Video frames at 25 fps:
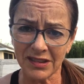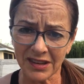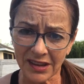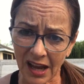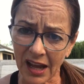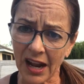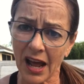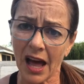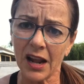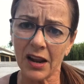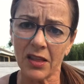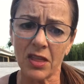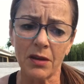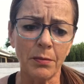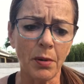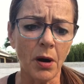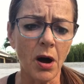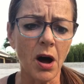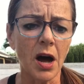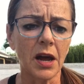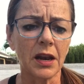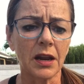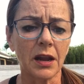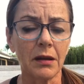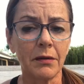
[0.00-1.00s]
get out of the
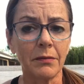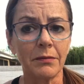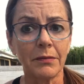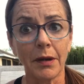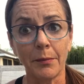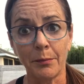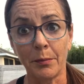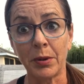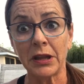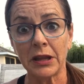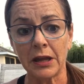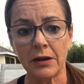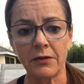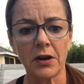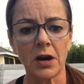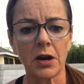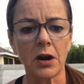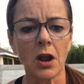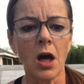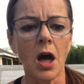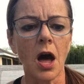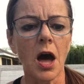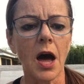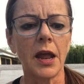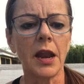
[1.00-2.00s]
body, believe it or
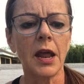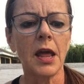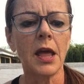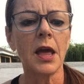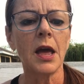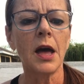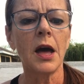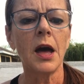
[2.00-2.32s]
not.